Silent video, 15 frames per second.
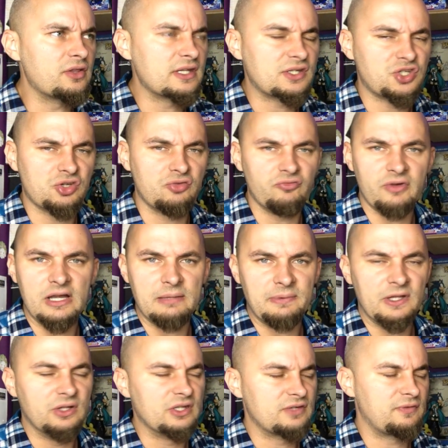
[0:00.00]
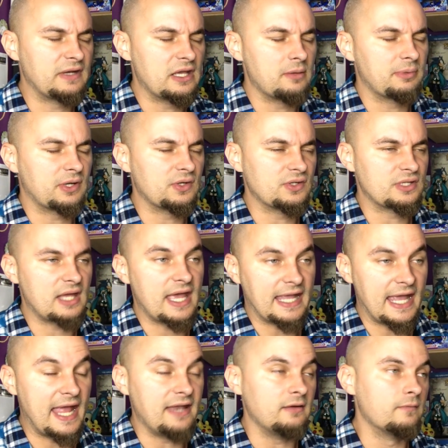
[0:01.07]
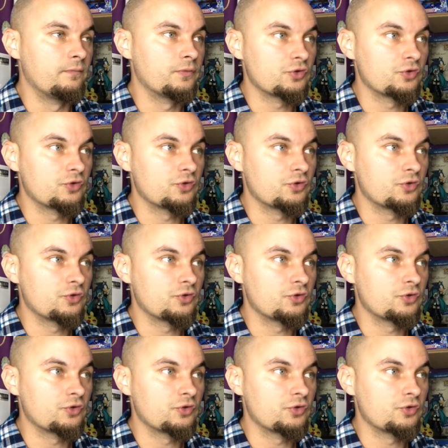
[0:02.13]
this shouldn't really be on this video because, again,